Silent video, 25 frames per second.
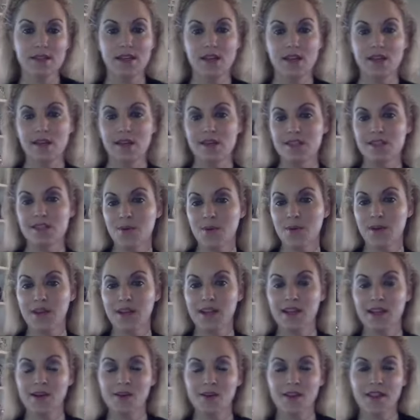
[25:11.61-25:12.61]
Mm-hmm. So we're going to
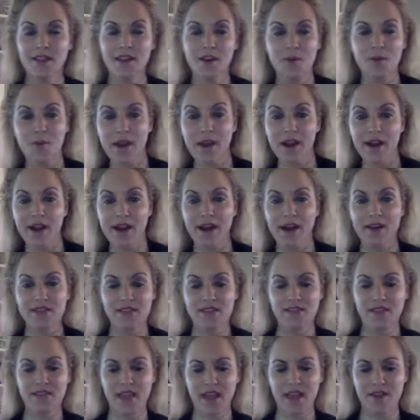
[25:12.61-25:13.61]
go to their warehouse,
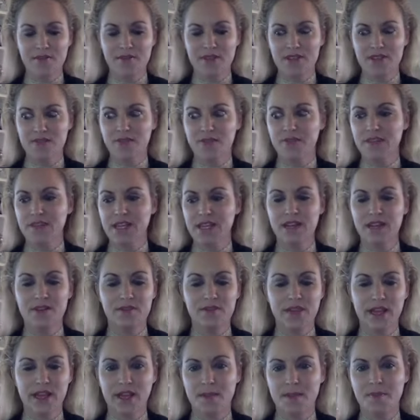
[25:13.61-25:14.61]
and they have this fleet of,
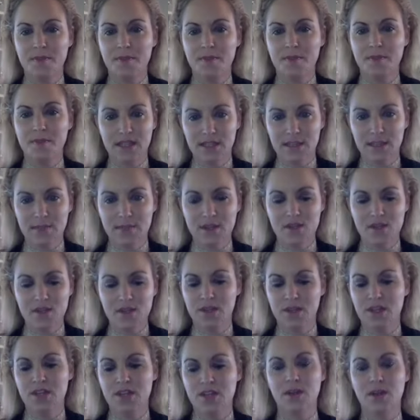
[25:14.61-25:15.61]
like, amazing limos. We're
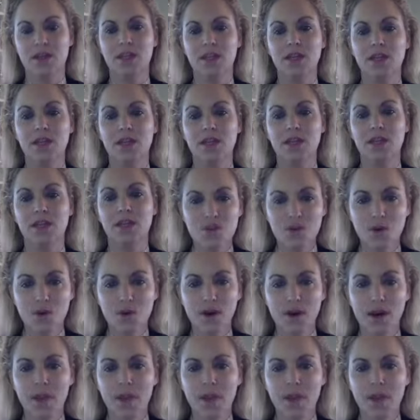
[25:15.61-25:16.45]
going to do a limo tour.